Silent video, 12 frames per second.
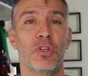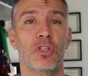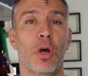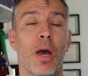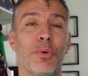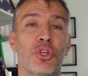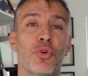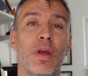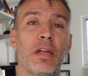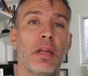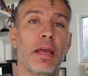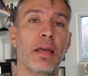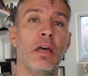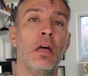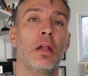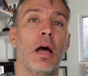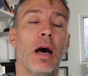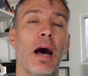So I would train in
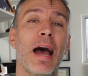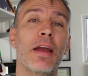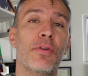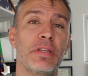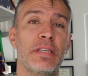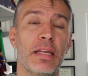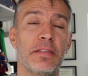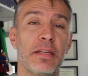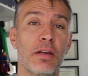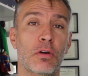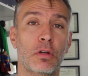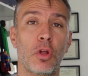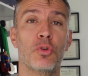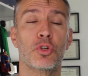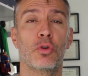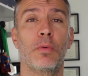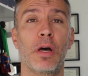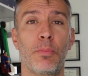a higher intensity or
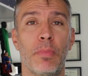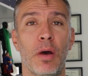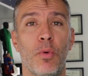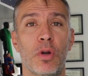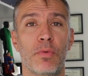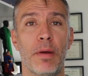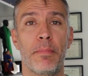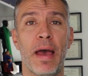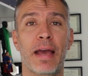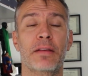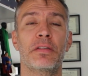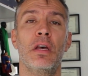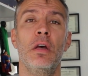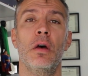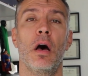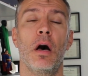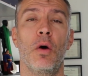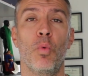closer to my one rep max,
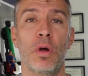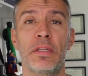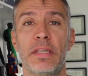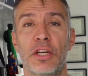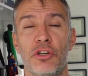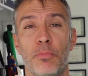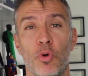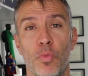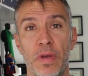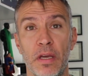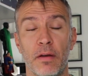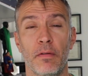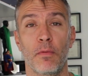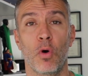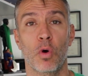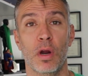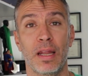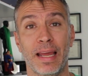one session per week,
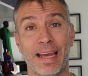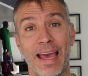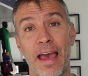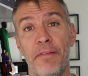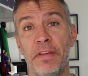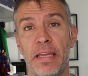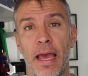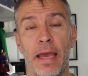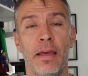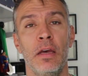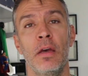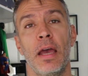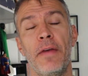or like a heavy day.